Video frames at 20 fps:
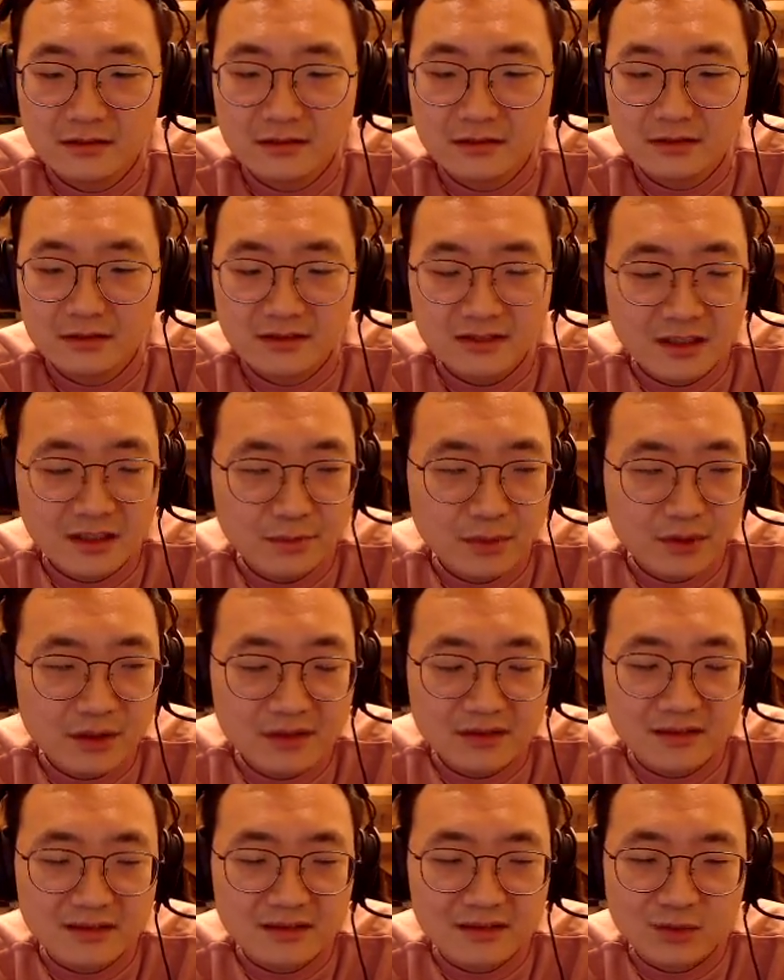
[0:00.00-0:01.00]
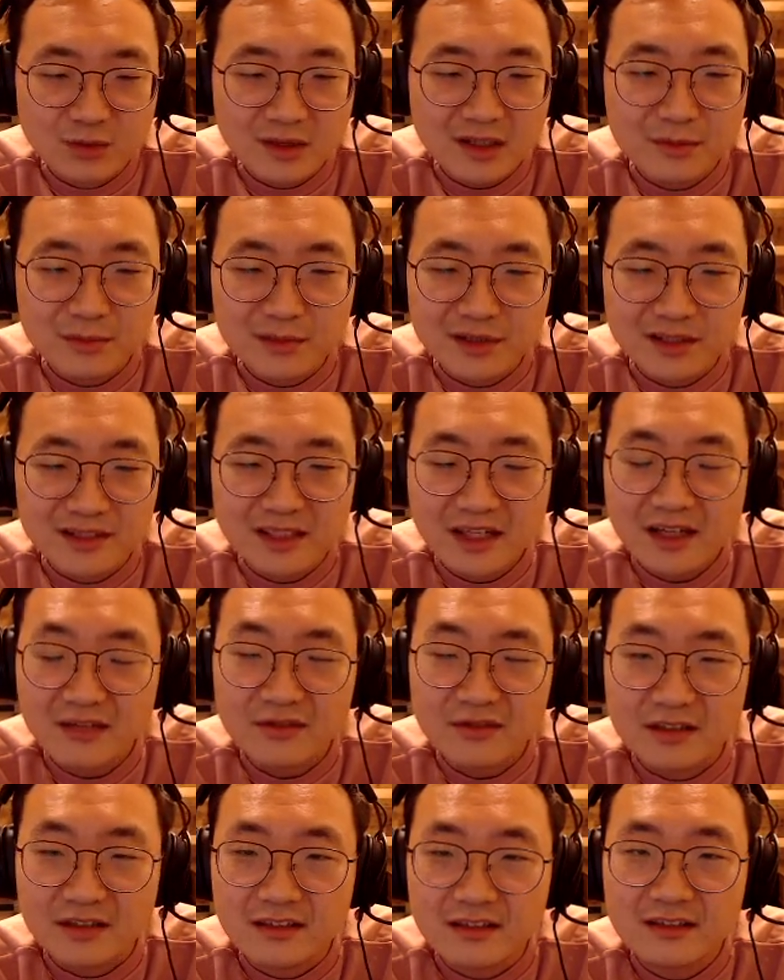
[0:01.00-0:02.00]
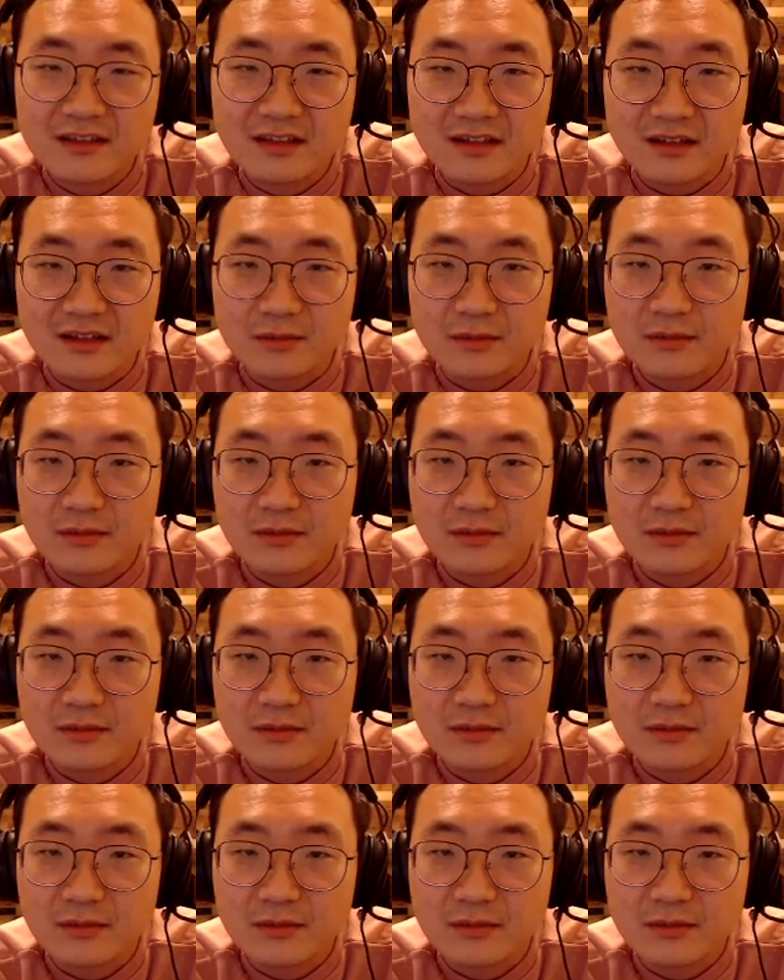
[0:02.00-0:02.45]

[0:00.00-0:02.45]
not pulling his weight, but he's having a good time?